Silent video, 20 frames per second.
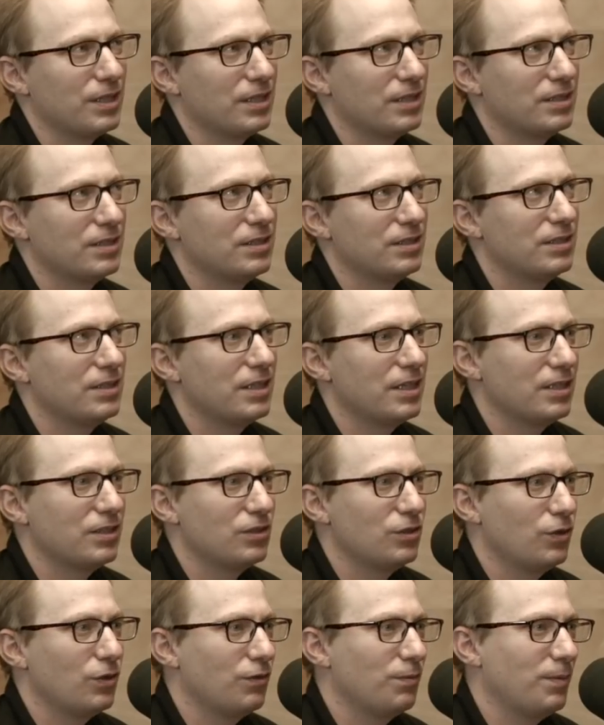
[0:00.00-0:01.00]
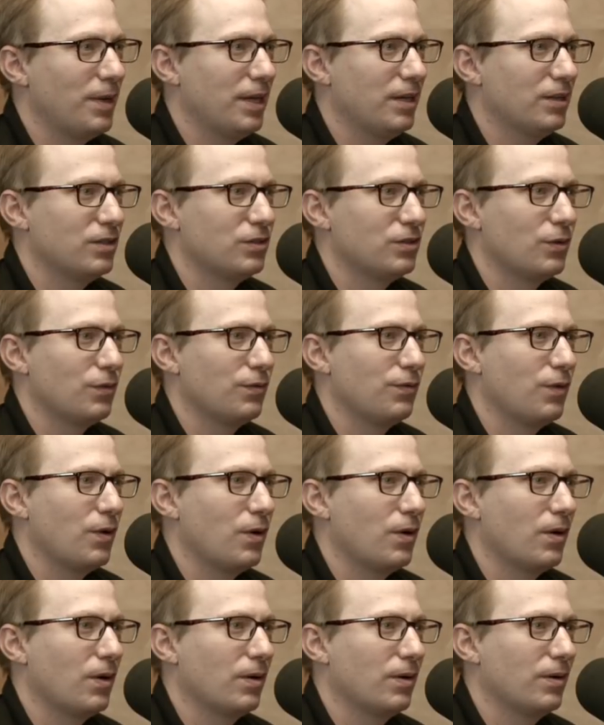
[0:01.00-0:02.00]
six who have made it so
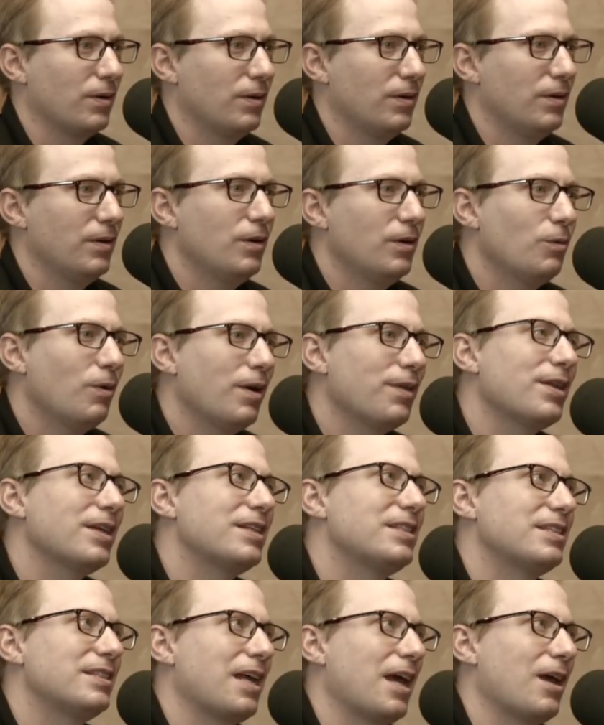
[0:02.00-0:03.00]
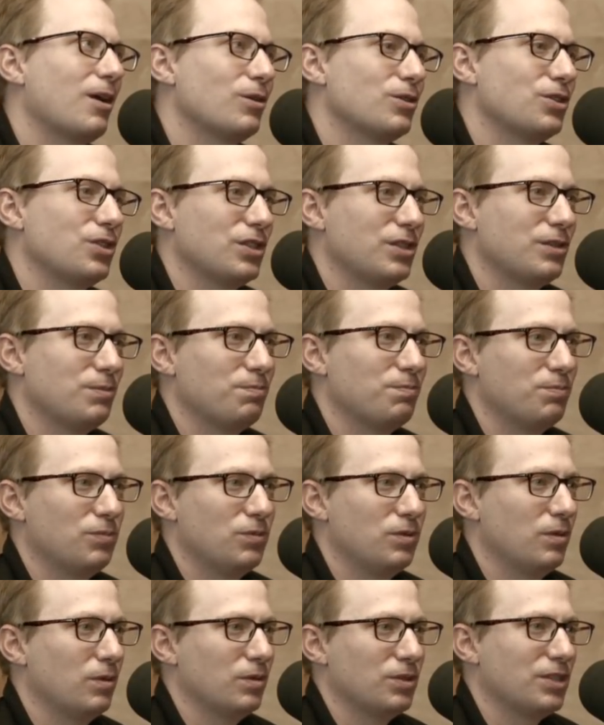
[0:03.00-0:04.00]
far. Mm-hmm. Well, I think Stayer's just.
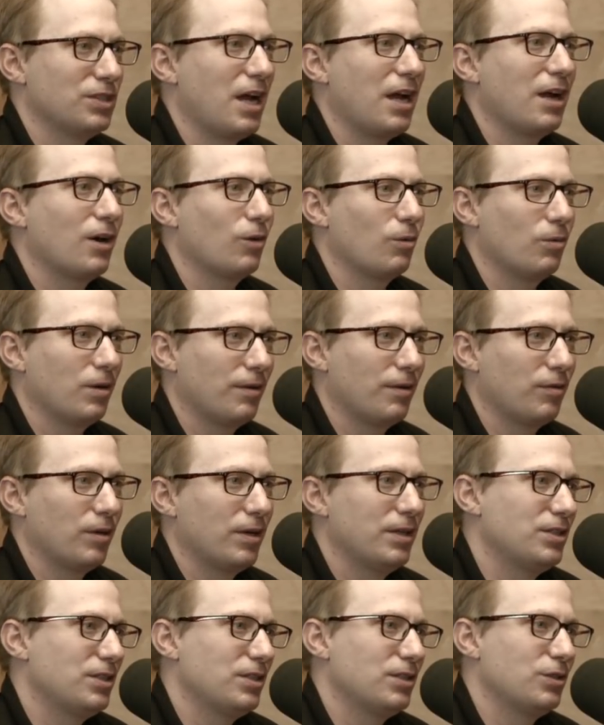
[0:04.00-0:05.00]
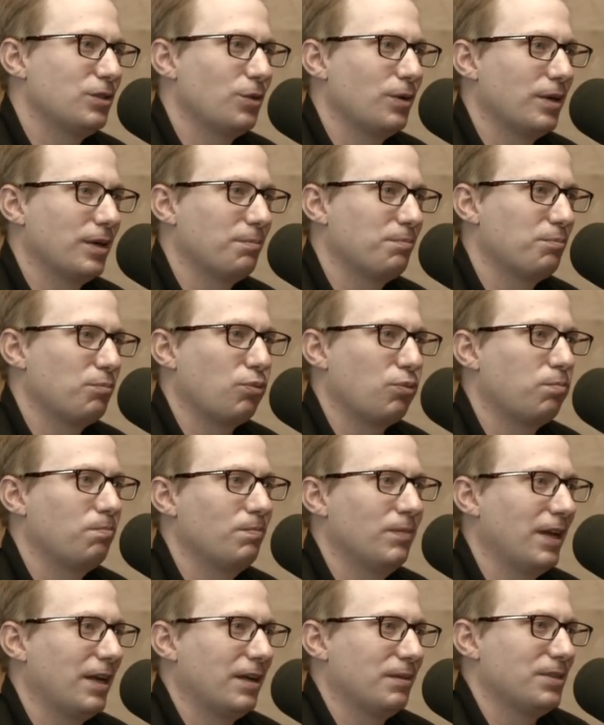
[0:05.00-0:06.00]
Or Steyer or whatever, he's just doing a
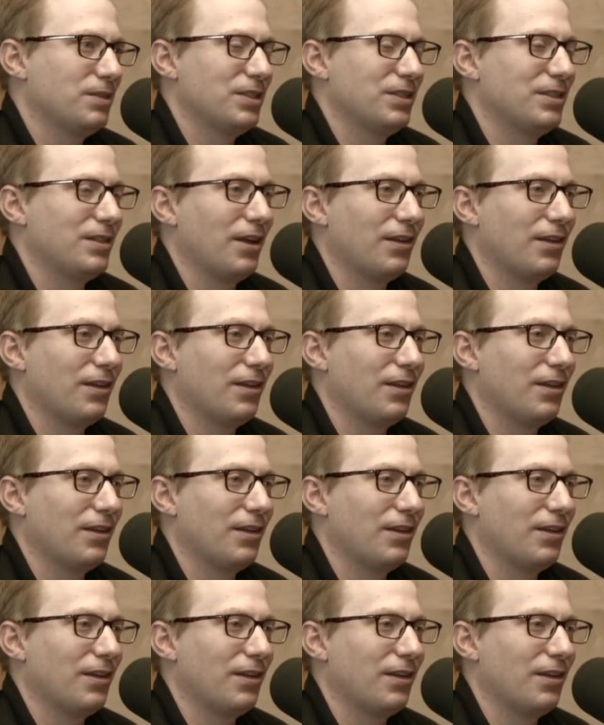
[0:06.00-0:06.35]
stunt.